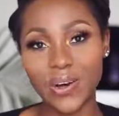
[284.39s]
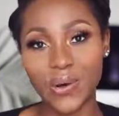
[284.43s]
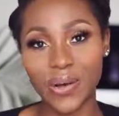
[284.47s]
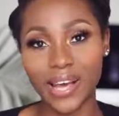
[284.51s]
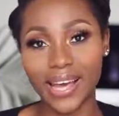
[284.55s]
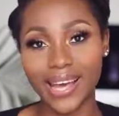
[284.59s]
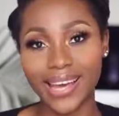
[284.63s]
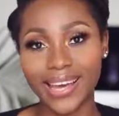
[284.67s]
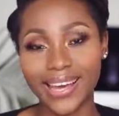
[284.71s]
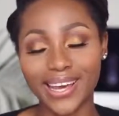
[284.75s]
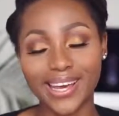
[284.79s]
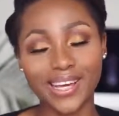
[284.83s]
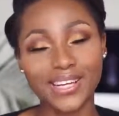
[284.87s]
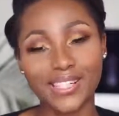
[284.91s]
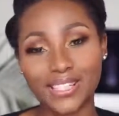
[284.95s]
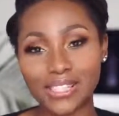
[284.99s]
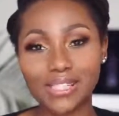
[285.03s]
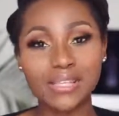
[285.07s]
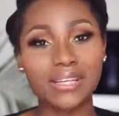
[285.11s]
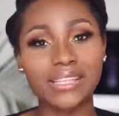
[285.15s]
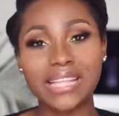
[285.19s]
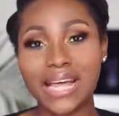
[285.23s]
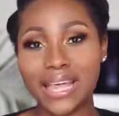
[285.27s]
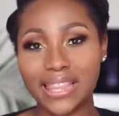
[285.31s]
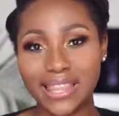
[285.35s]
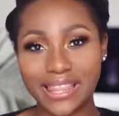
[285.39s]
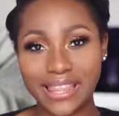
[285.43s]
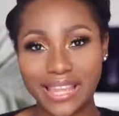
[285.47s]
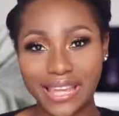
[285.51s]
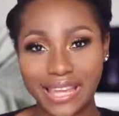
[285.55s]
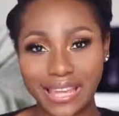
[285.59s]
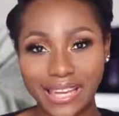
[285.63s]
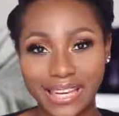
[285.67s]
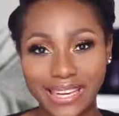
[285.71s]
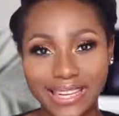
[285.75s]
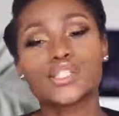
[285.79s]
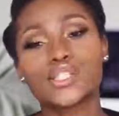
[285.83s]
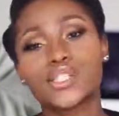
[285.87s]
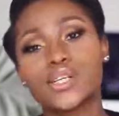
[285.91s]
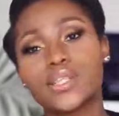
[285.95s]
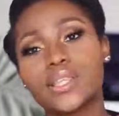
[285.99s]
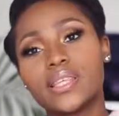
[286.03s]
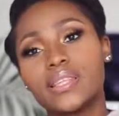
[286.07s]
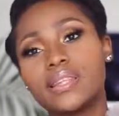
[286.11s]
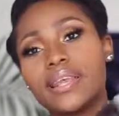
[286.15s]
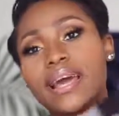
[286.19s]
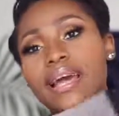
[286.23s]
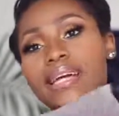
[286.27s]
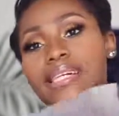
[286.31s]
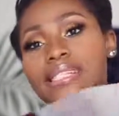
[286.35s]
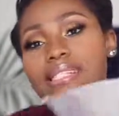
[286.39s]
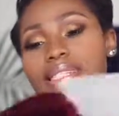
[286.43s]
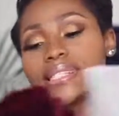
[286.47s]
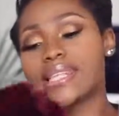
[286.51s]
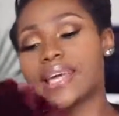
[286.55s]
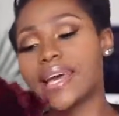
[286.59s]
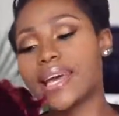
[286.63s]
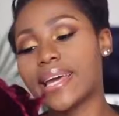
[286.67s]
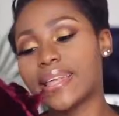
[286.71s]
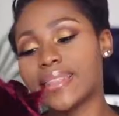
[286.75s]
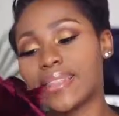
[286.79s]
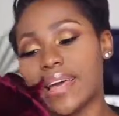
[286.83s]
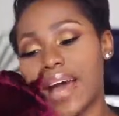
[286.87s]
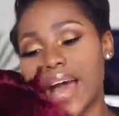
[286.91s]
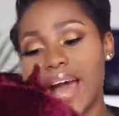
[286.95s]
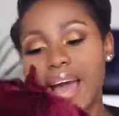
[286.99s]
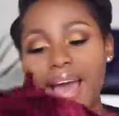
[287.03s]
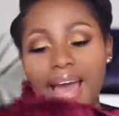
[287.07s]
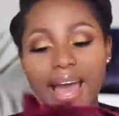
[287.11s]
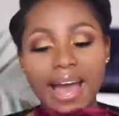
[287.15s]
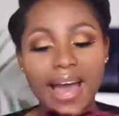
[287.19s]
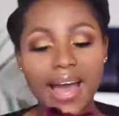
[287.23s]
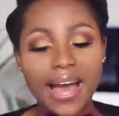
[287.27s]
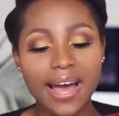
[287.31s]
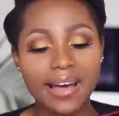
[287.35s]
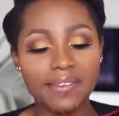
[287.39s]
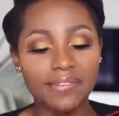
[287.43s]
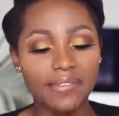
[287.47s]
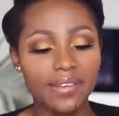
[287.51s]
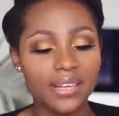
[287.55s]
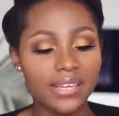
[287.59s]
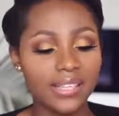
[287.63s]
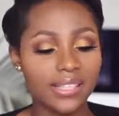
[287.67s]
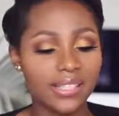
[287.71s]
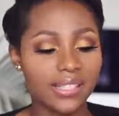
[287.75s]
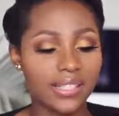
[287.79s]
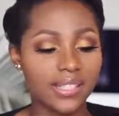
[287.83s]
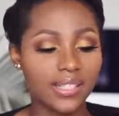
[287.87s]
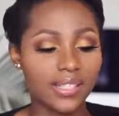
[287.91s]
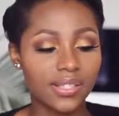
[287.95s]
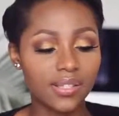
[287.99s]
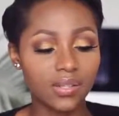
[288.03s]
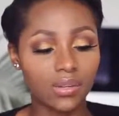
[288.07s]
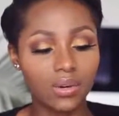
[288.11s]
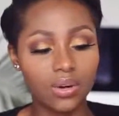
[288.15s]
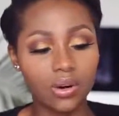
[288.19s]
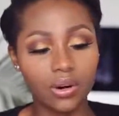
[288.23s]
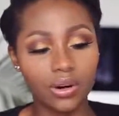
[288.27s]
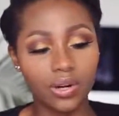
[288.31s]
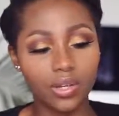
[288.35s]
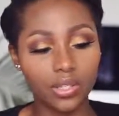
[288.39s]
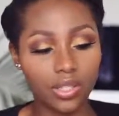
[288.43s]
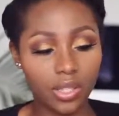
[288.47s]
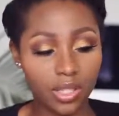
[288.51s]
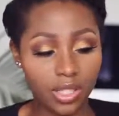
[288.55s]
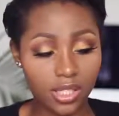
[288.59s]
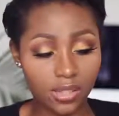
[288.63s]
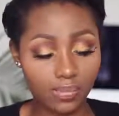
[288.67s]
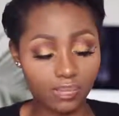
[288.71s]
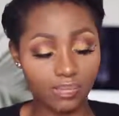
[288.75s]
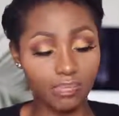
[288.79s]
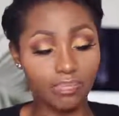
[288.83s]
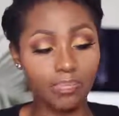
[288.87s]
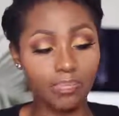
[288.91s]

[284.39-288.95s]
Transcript: Okay, it's not that thick. So the next thing that I have is this gorgeous